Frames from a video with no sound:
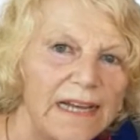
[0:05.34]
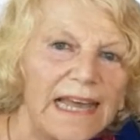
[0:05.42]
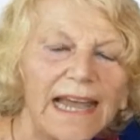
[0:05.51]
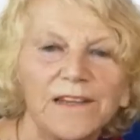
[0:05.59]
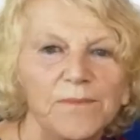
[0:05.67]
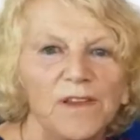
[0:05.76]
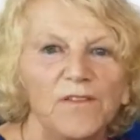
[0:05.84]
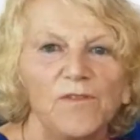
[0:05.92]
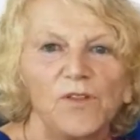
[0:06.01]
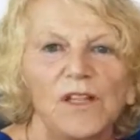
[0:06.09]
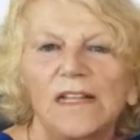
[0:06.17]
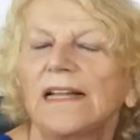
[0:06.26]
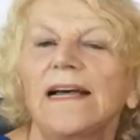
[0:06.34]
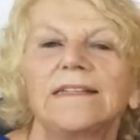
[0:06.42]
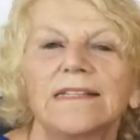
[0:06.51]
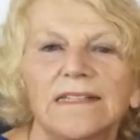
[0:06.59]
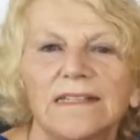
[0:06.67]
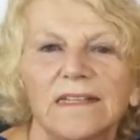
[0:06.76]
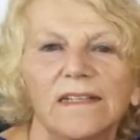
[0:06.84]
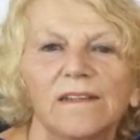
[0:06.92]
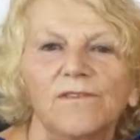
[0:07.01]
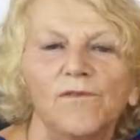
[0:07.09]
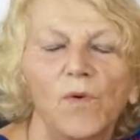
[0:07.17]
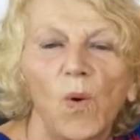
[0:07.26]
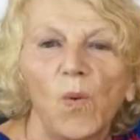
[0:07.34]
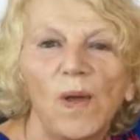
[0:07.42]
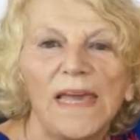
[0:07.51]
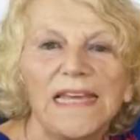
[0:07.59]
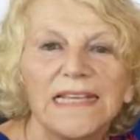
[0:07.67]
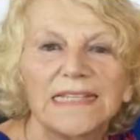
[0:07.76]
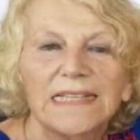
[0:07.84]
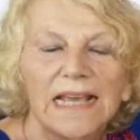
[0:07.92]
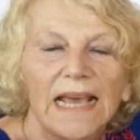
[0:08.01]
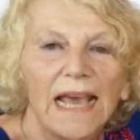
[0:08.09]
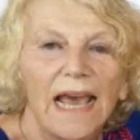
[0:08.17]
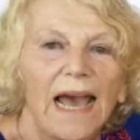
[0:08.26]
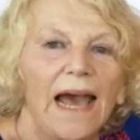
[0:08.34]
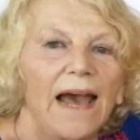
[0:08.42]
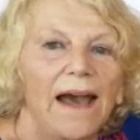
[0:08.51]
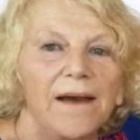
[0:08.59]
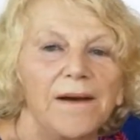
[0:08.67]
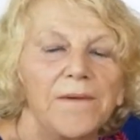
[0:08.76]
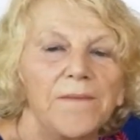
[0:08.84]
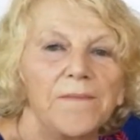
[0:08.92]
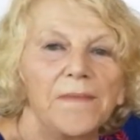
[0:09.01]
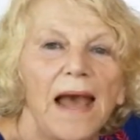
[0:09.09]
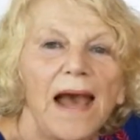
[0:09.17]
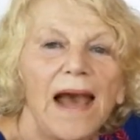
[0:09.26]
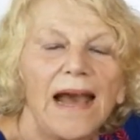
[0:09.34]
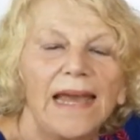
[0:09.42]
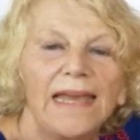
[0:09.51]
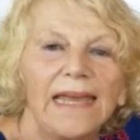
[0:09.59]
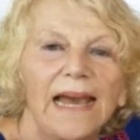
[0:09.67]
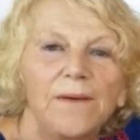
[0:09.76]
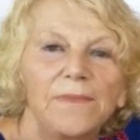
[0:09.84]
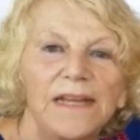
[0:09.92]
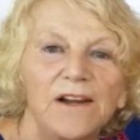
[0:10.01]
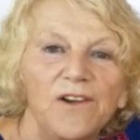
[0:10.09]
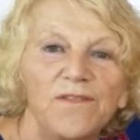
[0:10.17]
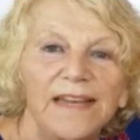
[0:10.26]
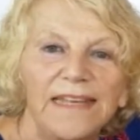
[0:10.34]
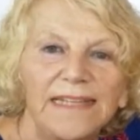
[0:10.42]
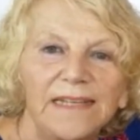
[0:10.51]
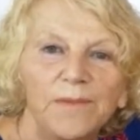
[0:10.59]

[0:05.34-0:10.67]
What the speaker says: Academy for the last 4 weeks. I am an Ayurvedic